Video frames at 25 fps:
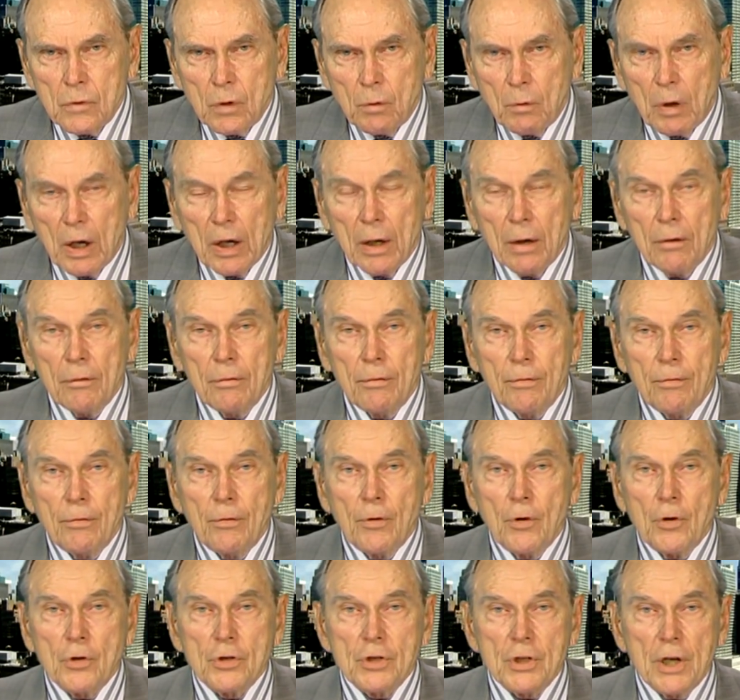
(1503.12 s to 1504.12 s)
Well,
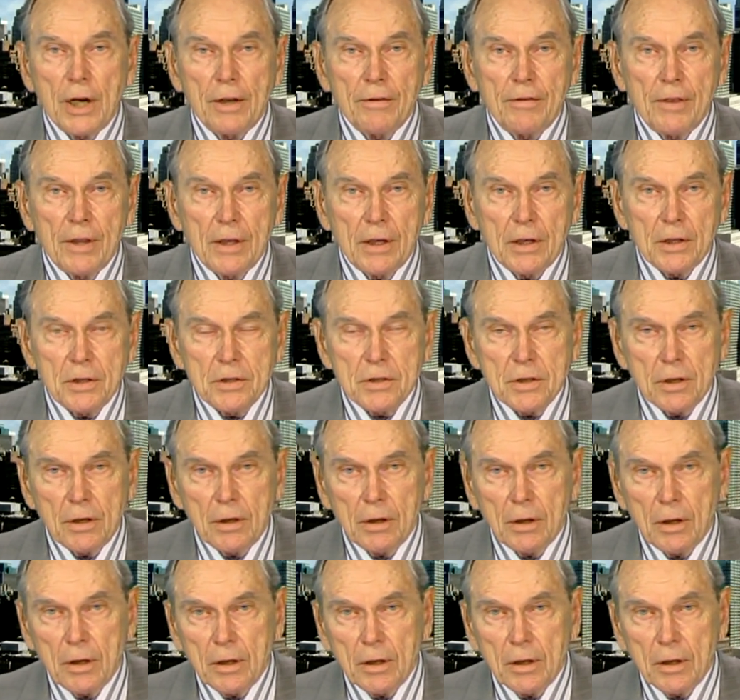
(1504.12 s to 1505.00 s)
first, I think it's a,